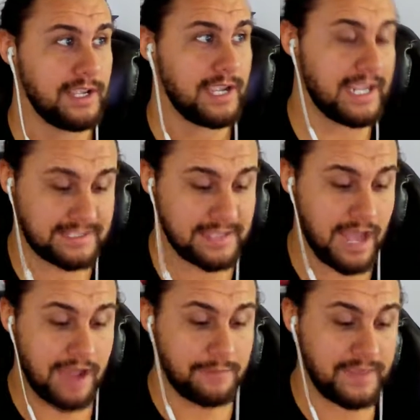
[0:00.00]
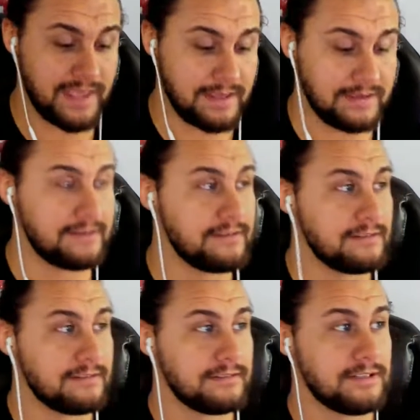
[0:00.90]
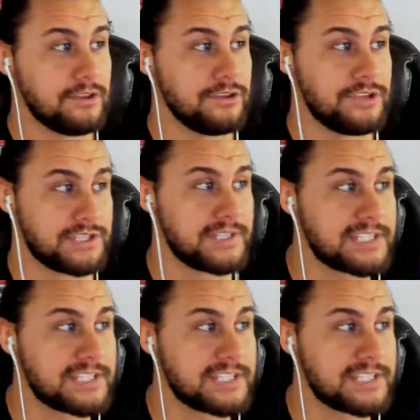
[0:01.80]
It's not been the